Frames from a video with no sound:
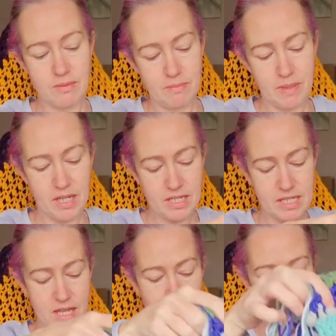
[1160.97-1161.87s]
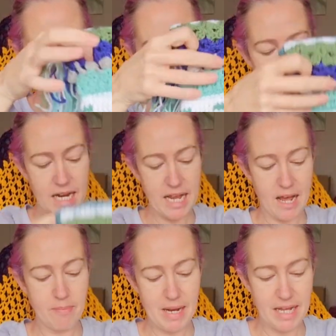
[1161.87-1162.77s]
because originally I
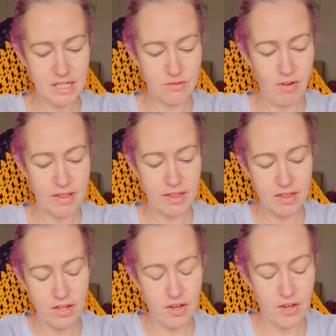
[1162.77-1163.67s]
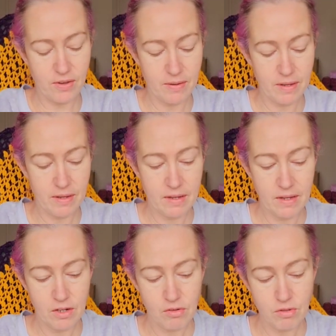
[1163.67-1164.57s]
planned to run the
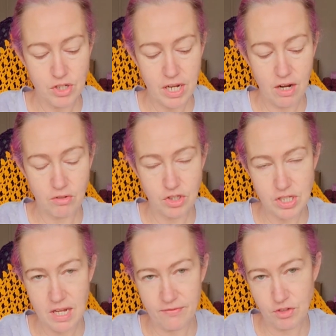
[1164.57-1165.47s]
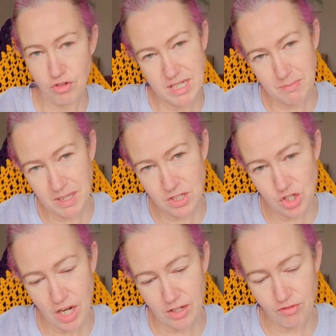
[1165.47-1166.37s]
crochet along just after Christmas,
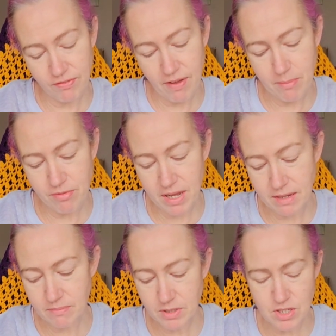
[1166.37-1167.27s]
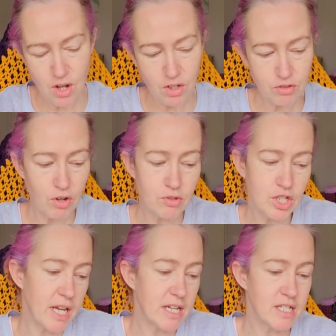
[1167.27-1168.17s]
January, February, because all the
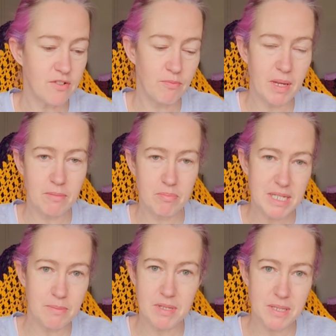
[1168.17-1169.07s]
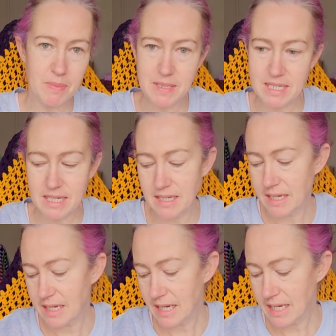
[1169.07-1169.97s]
crocheters have been busy
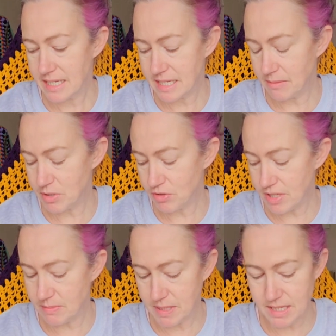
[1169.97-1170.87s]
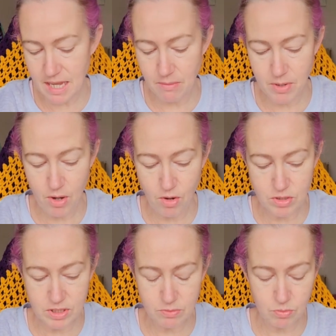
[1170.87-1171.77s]
leading up to Christmas, and we all
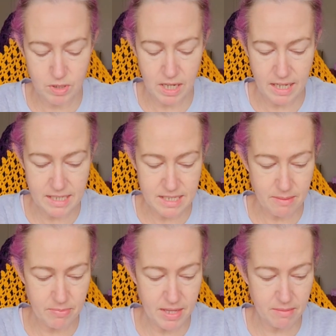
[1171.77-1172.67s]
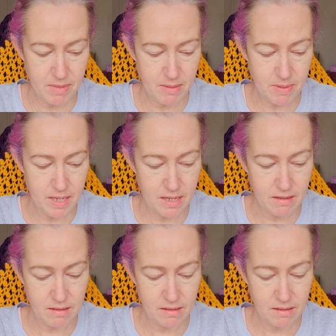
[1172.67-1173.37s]
would like something maybe